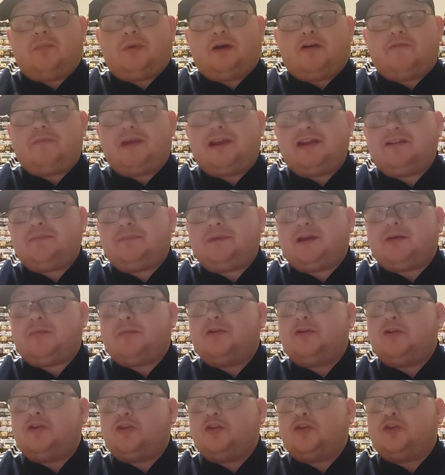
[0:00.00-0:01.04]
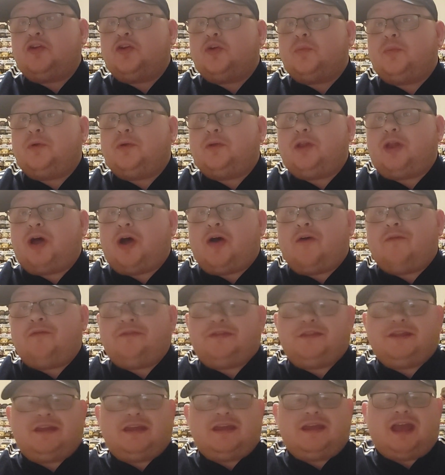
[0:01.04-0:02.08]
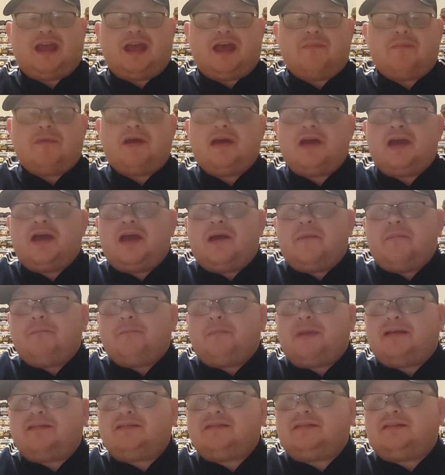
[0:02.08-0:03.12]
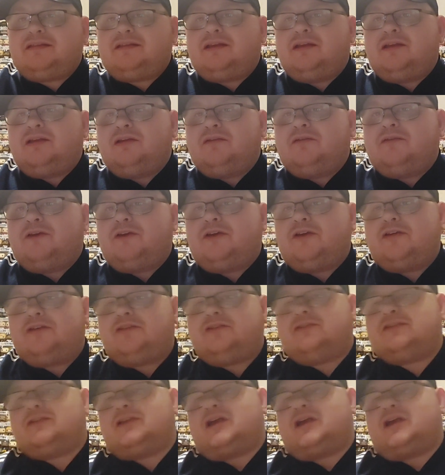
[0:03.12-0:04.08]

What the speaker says: but I've managed to pick up another couple of the Masterverse